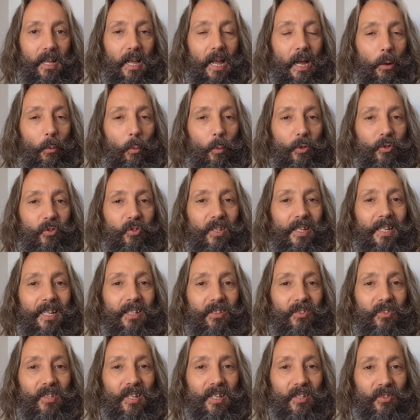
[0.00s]
And once it
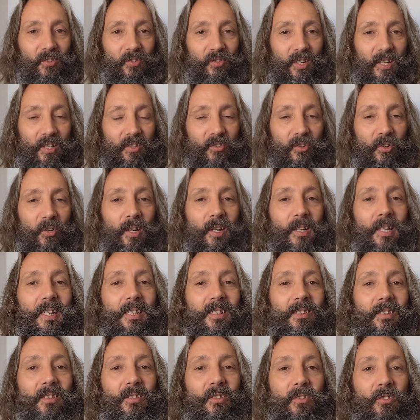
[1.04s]
hits that sensor, it
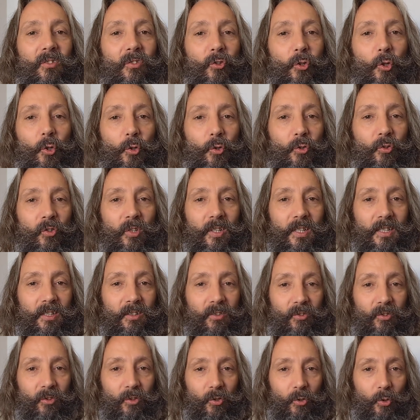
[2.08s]
then turns it
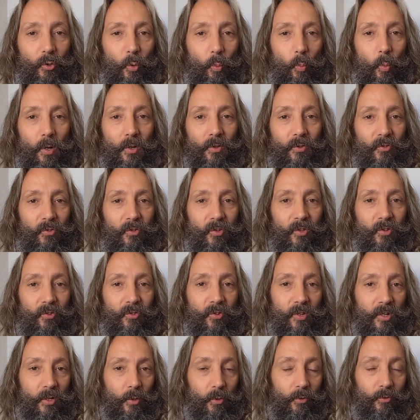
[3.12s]
into ones and
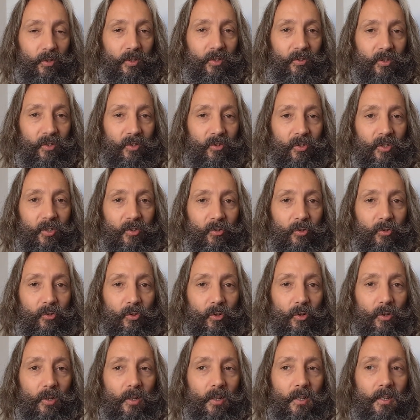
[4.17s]
zeros,
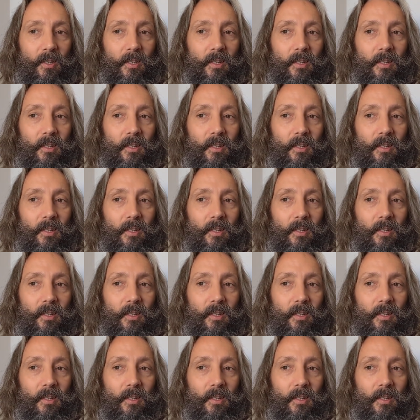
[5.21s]
into